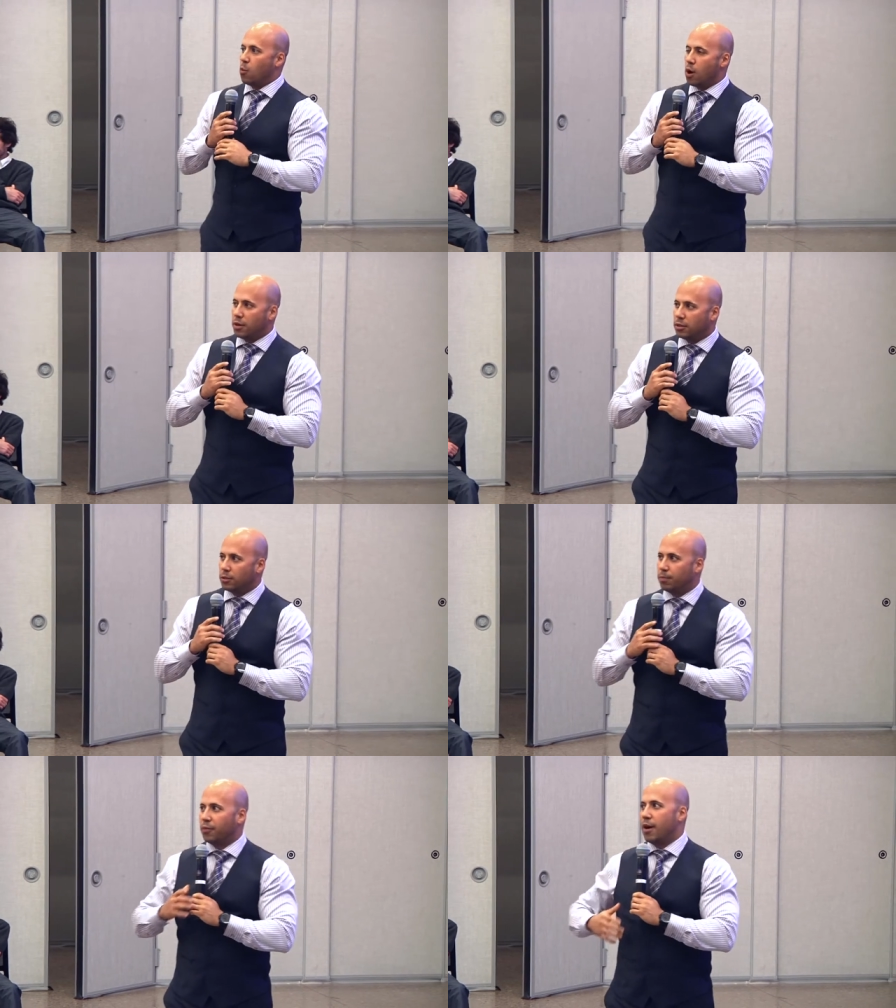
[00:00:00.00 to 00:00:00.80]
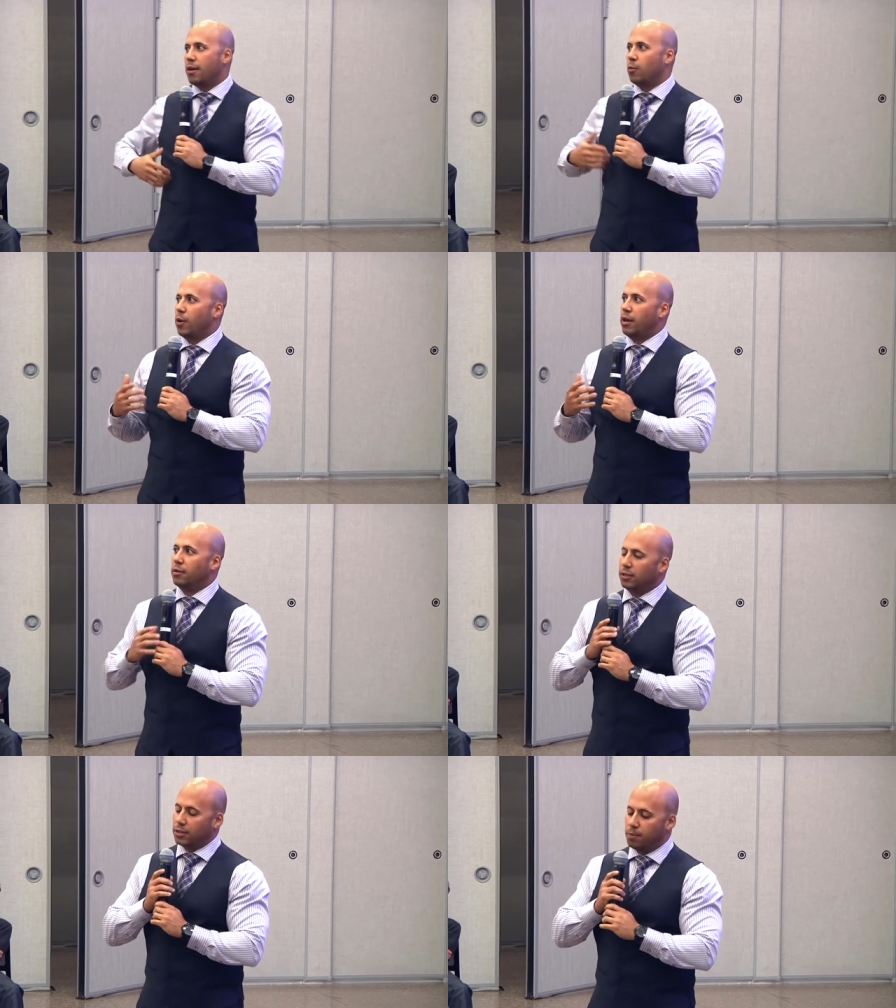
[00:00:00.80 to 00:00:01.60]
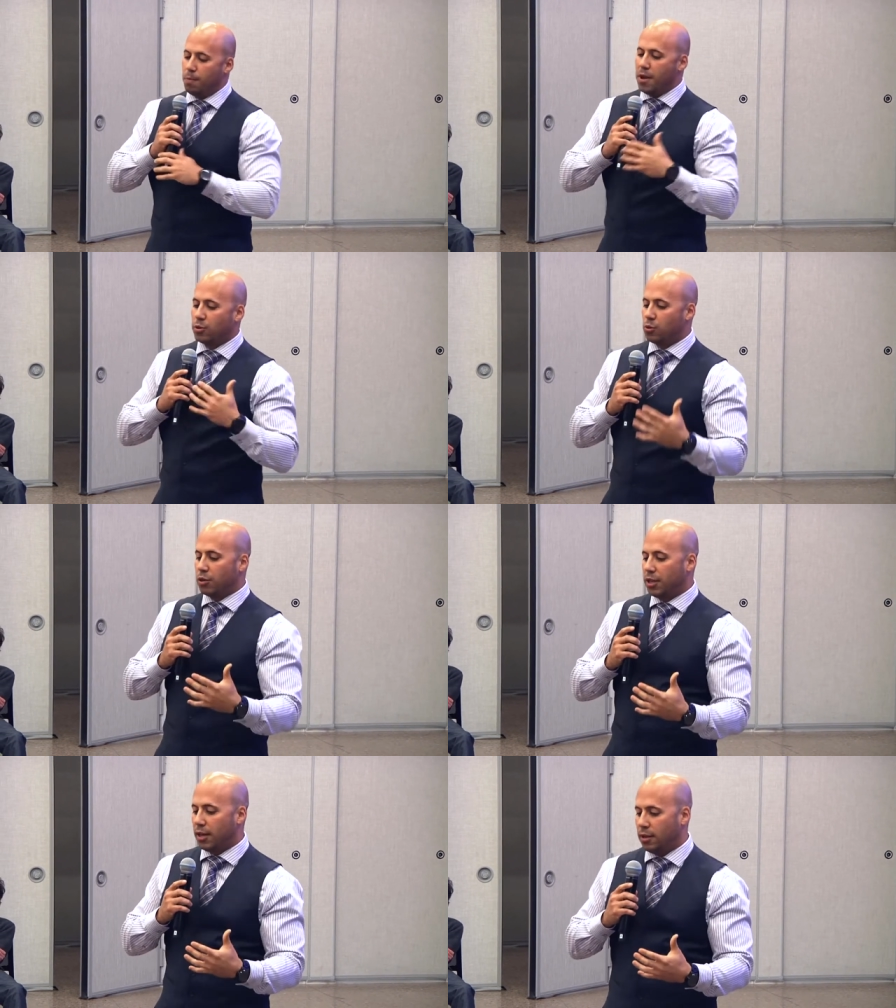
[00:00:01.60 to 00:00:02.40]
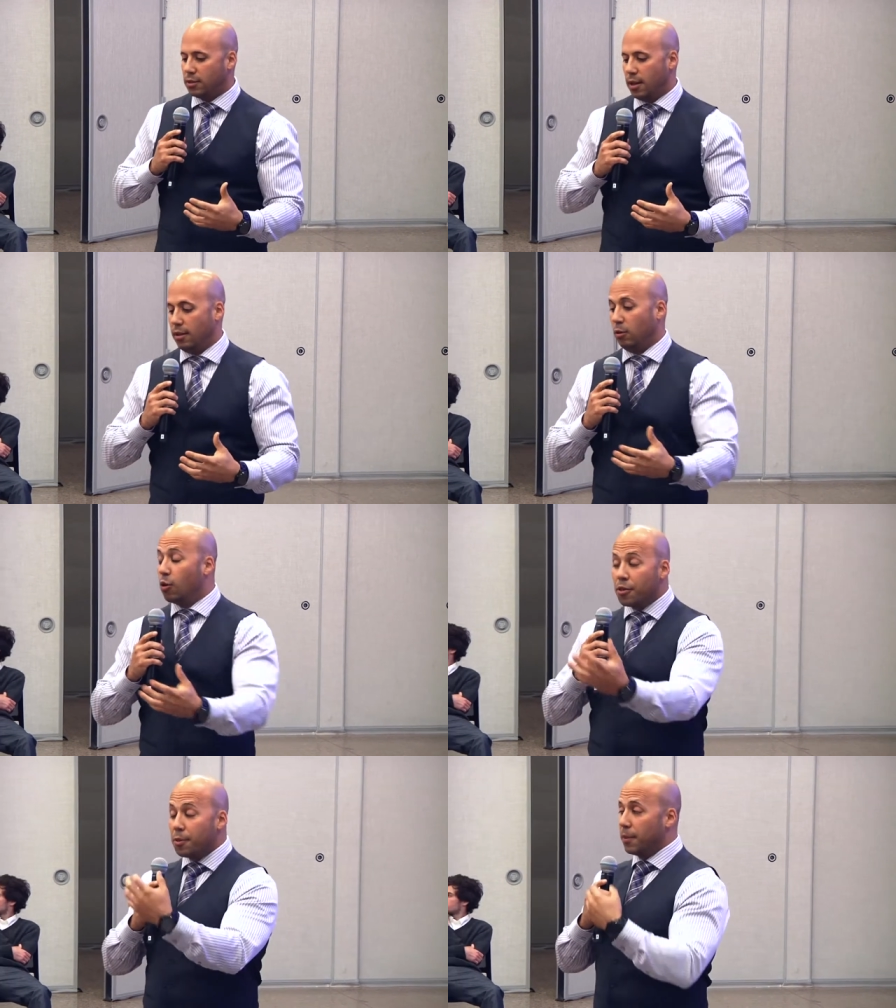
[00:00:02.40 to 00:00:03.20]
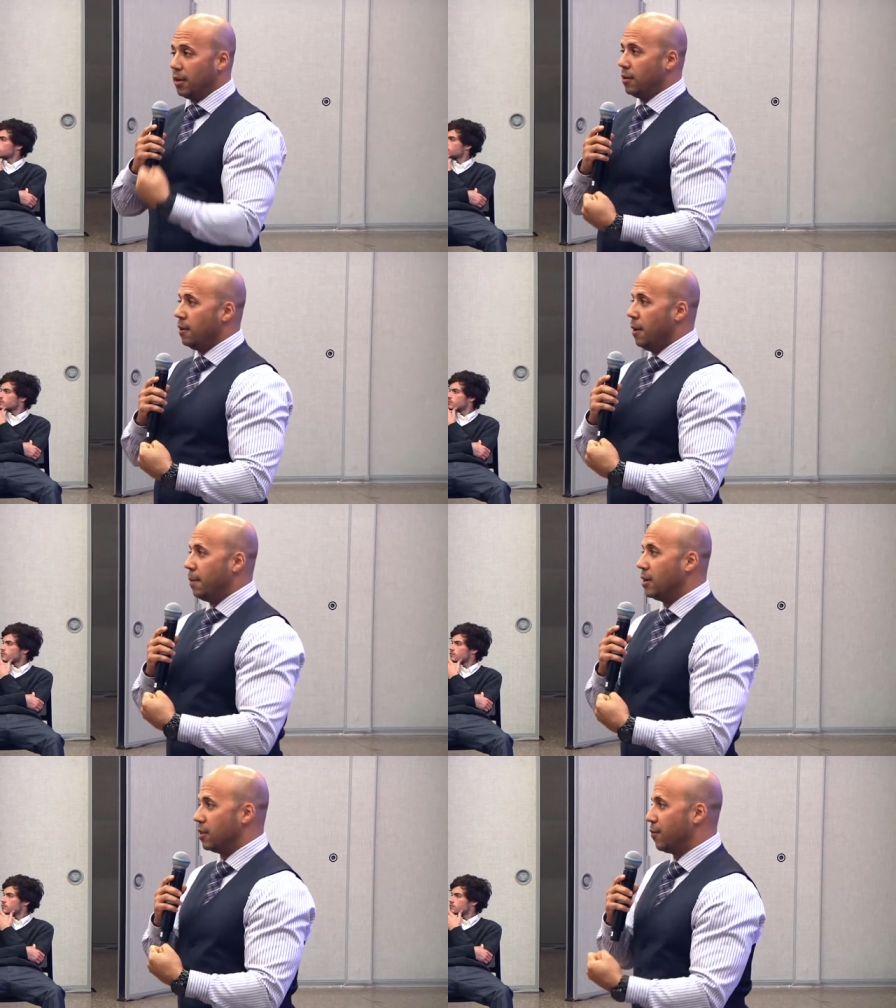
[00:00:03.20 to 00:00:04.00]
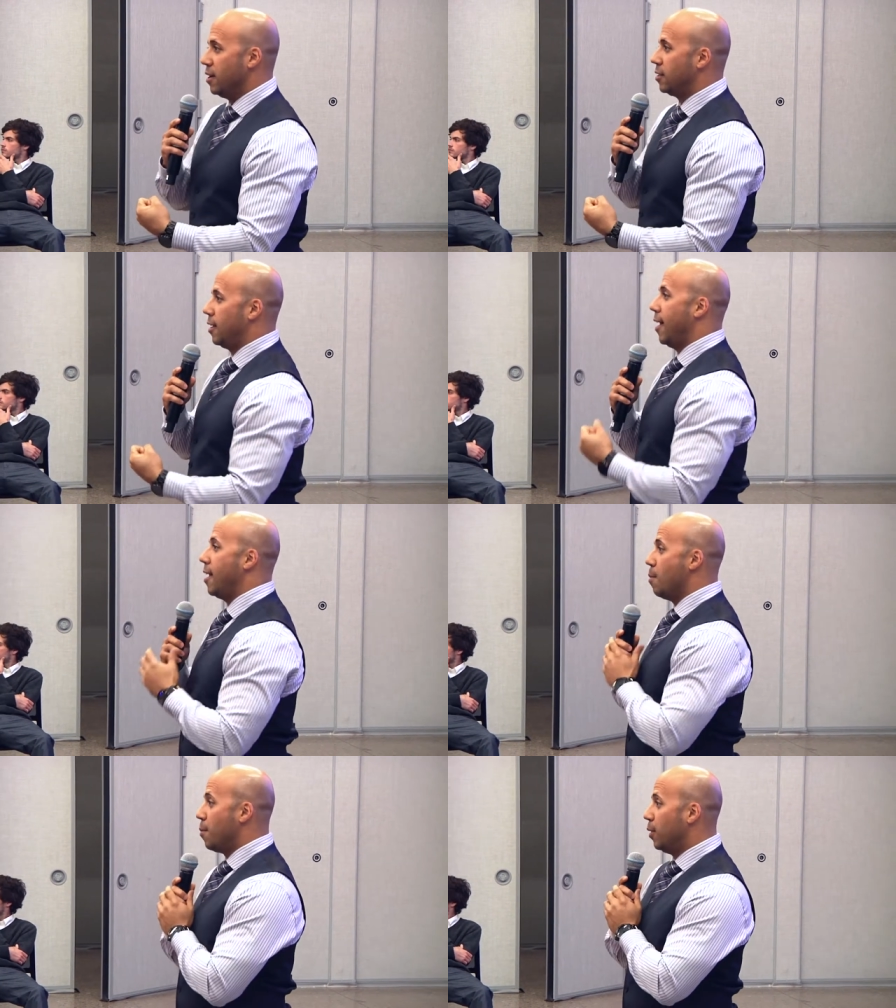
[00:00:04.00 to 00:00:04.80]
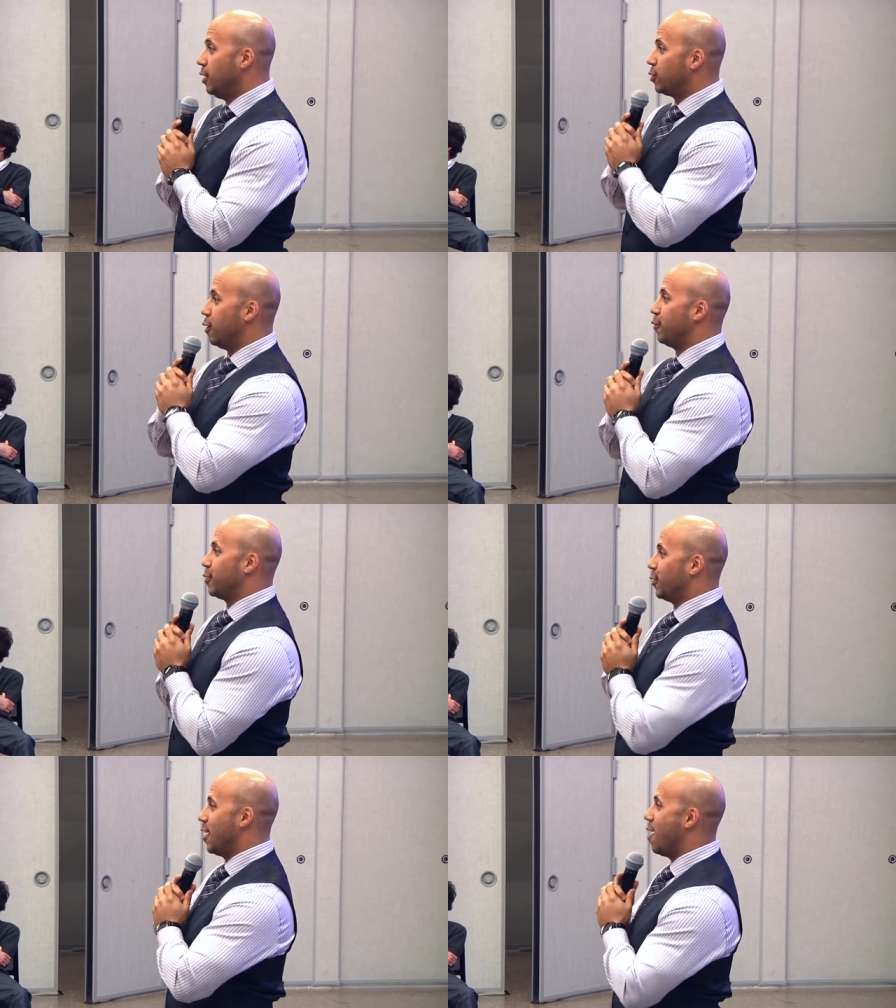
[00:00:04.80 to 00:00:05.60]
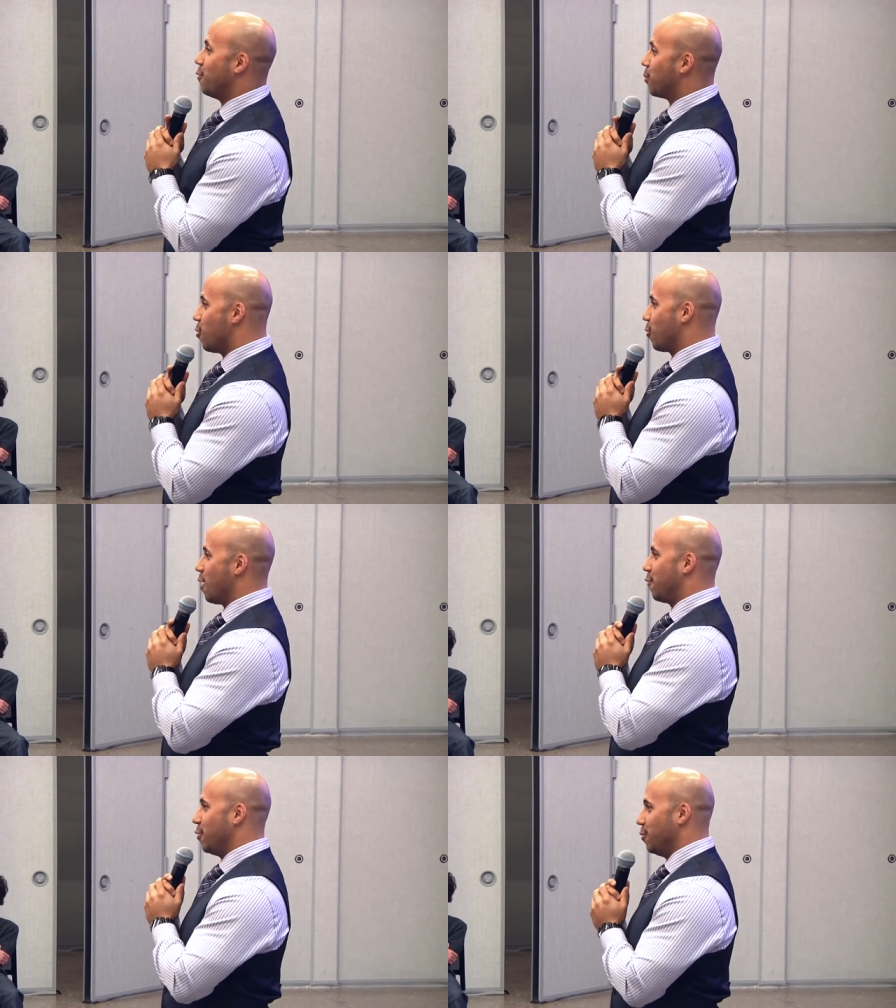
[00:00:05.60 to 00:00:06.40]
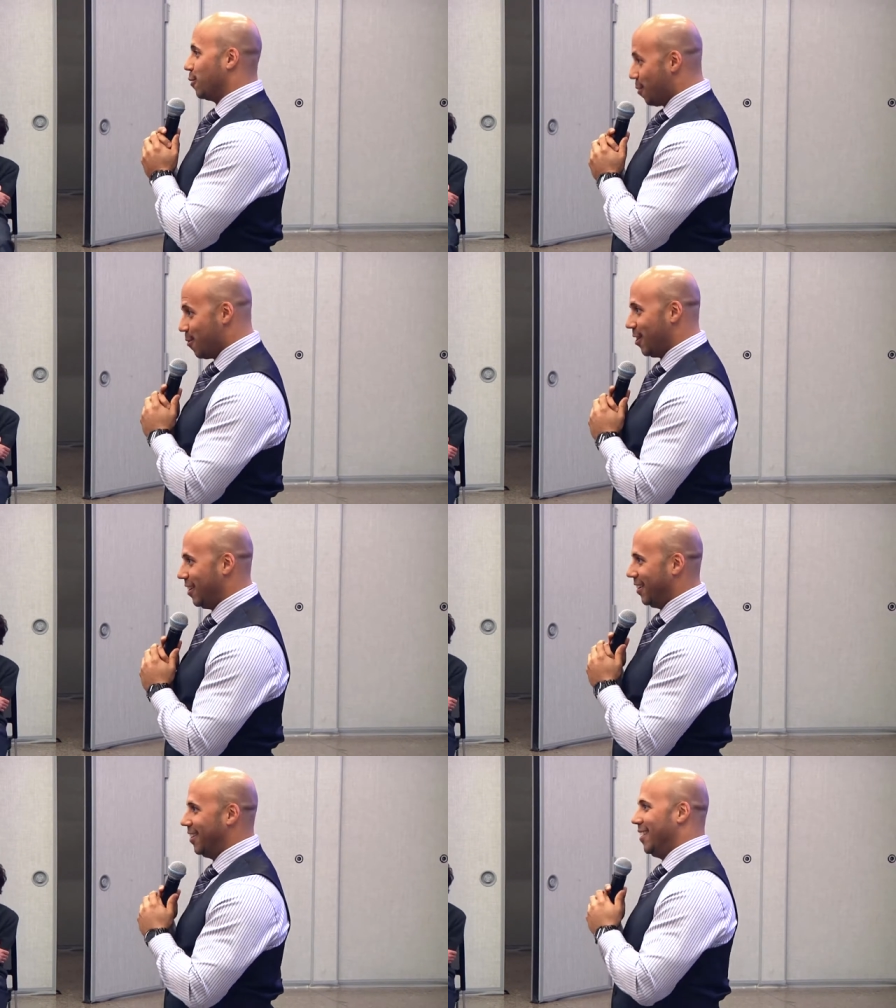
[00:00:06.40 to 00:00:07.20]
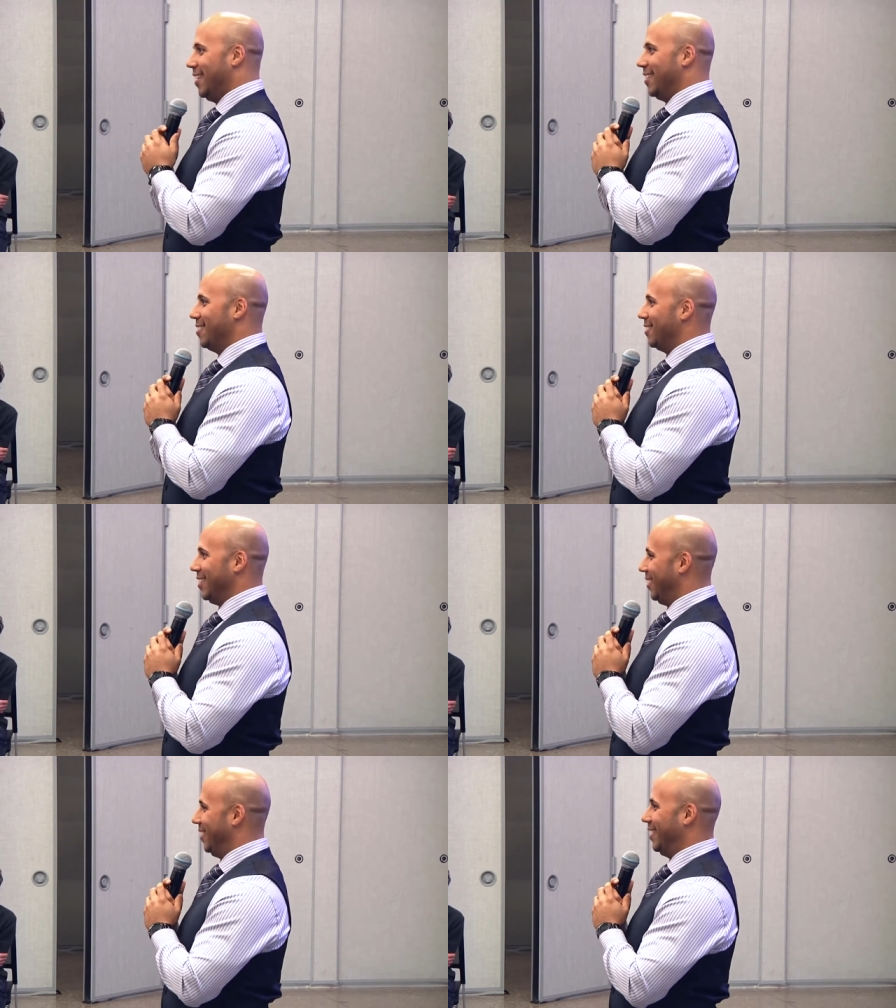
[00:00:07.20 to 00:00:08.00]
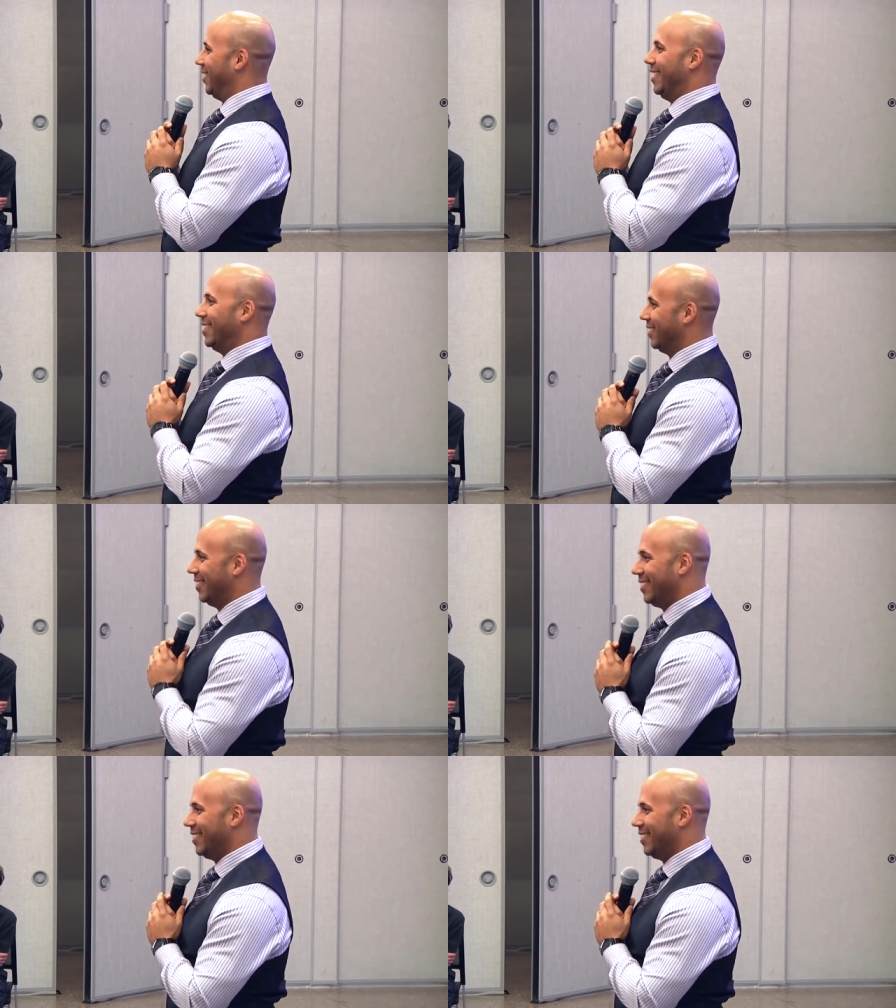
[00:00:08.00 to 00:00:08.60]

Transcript: I wanted to provide a way to just mentor kids and lure them in because if I said, hey, I'm a police officer and I have a program for you, come on in, they were like, yeah, nah.